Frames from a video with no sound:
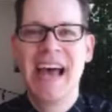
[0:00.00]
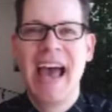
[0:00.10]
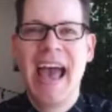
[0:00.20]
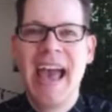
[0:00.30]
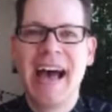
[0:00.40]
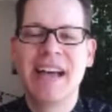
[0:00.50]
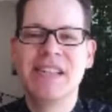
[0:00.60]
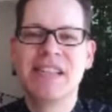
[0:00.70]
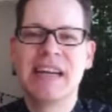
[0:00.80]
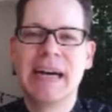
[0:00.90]

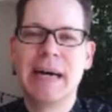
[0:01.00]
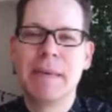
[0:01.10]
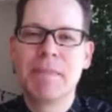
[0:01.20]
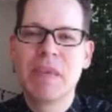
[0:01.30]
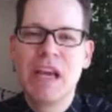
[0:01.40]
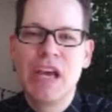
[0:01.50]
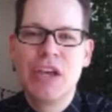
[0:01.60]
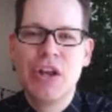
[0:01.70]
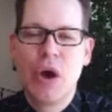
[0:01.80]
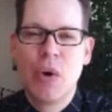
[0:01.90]
and um,
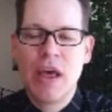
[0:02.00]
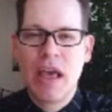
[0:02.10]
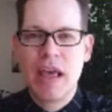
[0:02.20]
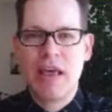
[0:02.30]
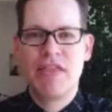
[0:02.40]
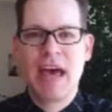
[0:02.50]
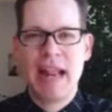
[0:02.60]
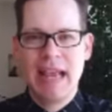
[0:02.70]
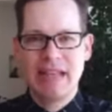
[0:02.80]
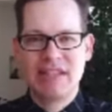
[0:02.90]
you know
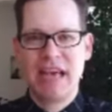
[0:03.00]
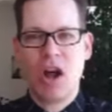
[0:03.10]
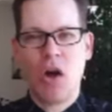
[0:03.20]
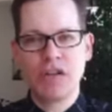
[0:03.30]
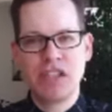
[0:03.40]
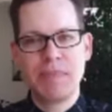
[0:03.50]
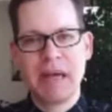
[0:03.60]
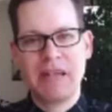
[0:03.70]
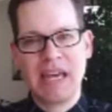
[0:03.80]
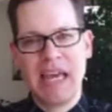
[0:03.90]
that it's then also
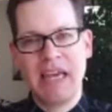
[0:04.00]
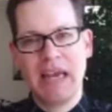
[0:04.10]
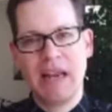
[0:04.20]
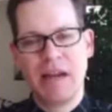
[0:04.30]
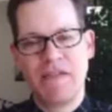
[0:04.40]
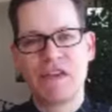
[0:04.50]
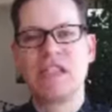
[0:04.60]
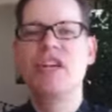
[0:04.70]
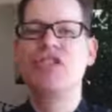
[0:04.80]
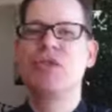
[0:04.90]
been taken for
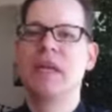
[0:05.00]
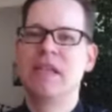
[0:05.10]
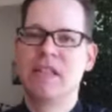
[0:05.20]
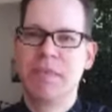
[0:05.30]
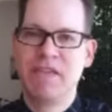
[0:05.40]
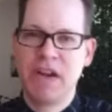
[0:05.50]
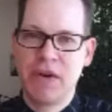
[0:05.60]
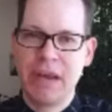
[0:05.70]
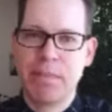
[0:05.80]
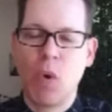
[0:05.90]
centuries to be
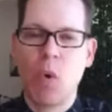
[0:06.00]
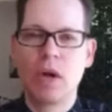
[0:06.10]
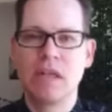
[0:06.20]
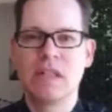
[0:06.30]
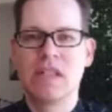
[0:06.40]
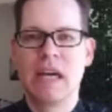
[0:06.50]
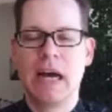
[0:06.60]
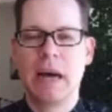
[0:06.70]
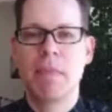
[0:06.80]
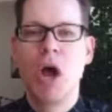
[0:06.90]
very important
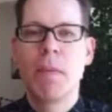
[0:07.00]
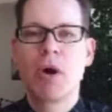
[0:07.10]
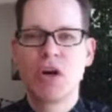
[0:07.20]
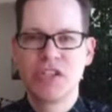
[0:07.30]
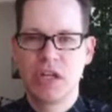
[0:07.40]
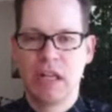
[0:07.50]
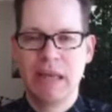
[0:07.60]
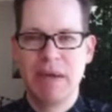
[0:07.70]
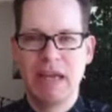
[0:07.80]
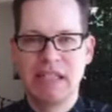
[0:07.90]
um, personally
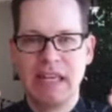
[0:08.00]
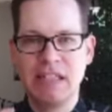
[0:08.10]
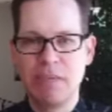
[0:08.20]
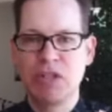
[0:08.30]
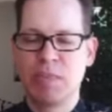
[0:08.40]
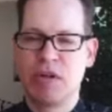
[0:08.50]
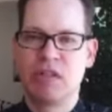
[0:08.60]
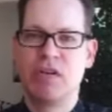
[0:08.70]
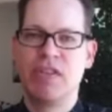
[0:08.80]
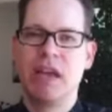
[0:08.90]
because it is the most
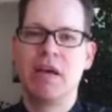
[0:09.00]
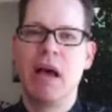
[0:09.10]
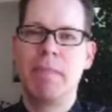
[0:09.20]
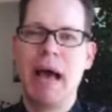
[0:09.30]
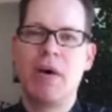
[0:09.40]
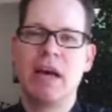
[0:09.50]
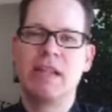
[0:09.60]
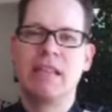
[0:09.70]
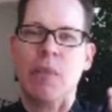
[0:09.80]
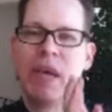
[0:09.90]
personal thing about
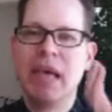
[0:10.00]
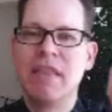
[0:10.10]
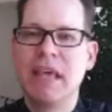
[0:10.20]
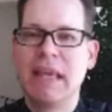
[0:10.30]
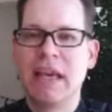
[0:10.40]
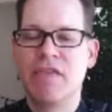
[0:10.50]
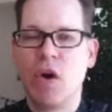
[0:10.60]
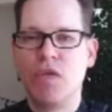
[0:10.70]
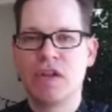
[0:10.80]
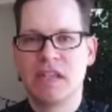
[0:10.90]
us that we can then give
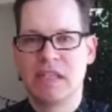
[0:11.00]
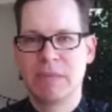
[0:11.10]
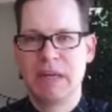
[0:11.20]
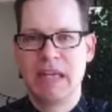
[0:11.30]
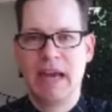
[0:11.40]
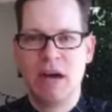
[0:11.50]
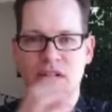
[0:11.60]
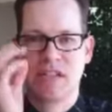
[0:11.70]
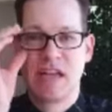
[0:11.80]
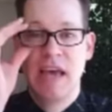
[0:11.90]
over to somebody
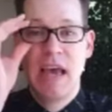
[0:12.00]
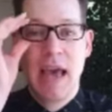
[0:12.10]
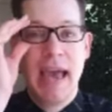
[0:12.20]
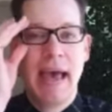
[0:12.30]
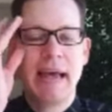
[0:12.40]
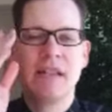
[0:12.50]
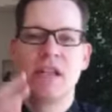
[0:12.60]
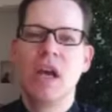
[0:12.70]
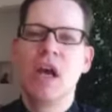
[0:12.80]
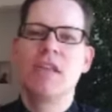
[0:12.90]
else. And
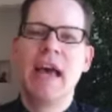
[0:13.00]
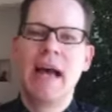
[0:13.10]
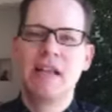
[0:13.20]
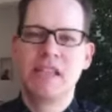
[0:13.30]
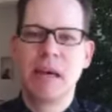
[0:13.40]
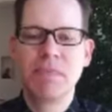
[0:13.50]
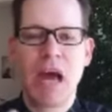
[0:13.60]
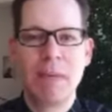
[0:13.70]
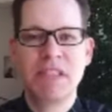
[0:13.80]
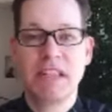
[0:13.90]
that
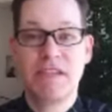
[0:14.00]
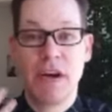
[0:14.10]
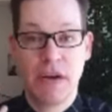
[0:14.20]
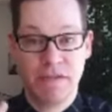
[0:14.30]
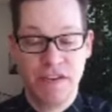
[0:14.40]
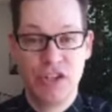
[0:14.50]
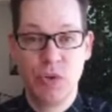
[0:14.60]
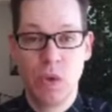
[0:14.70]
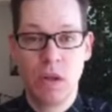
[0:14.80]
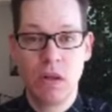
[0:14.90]
sometimes it's very
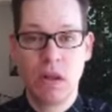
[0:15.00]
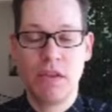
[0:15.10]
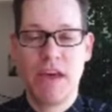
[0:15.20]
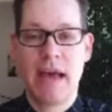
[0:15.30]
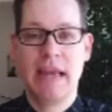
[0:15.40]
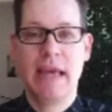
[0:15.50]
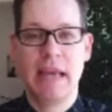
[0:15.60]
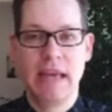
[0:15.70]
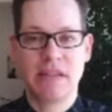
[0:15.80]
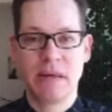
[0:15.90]
visual, that it
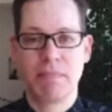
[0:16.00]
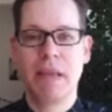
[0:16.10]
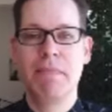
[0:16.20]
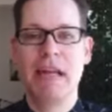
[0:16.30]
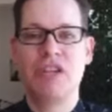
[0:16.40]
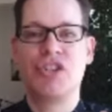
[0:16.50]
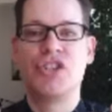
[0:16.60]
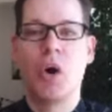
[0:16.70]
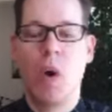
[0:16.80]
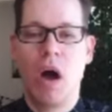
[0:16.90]
is something meant to
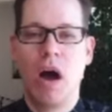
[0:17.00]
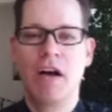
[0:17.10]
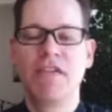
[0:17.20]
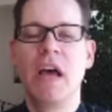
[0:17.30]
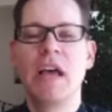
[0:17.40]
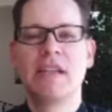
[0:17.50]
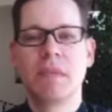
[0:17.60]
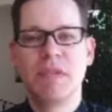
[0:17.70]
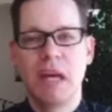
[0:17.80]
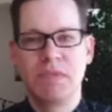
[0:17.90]
show off.
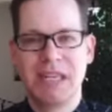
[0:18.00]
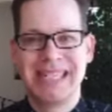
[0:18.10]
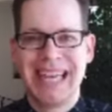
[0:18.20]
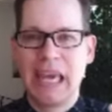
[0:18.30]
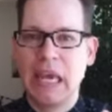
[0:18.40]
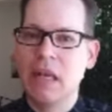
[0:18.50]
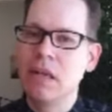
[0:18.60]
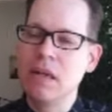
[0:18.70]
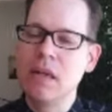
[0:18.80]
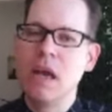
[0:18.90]
Sometimes it's
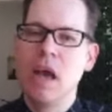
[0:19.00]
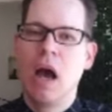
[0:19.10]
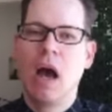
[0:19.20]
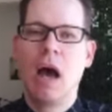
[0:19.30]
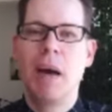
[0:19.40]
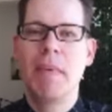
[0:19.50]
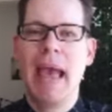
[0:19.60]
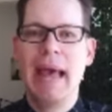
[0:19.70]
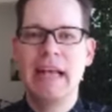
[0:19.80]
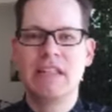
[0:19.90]
hidden, um,
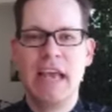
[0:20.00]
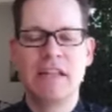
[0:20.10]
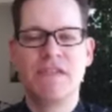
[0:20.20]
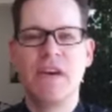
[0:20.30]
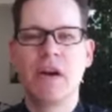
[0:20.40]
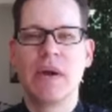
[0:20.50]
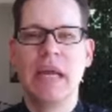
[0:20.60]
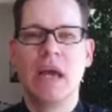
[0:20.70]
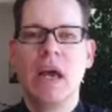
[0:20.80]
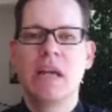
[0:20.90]
and it's it's
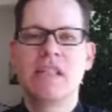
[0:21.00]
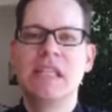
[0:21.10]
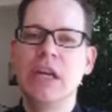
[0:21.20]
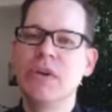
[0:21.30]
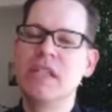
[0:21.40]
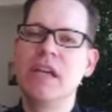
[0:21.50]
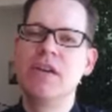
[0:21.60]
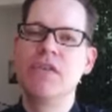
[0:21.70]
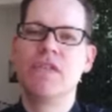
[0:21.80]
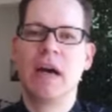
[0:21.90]
very
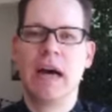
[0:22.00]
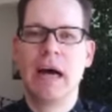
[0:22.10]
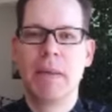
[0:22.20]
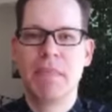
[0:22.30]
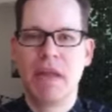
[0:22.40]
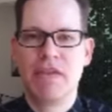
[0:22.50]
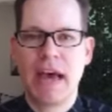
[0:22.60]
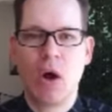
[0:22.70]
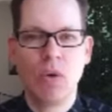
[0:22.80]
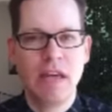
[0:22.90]
secretive um,
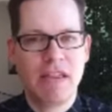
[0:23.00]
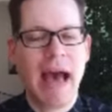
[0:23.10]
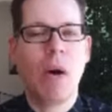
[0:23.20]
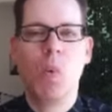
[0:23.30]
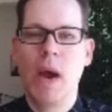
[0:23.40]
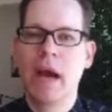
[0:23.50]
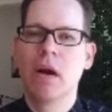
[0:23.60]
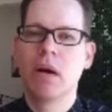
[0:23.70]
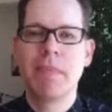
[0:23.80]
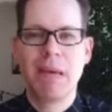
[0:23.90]
that only that
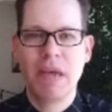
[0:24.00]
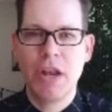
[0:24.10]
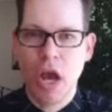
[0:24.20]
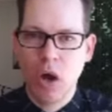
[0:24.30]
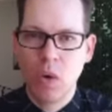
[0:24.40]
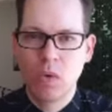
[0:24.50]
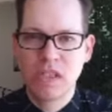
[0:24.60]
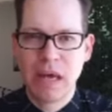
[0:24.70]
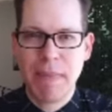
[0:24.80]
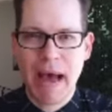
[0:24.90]
wearer maybe
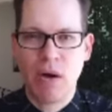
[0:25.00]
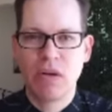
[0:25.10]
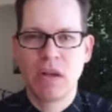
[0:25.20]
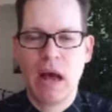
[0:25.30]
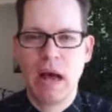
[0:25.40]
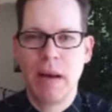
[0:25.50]
knows about uh,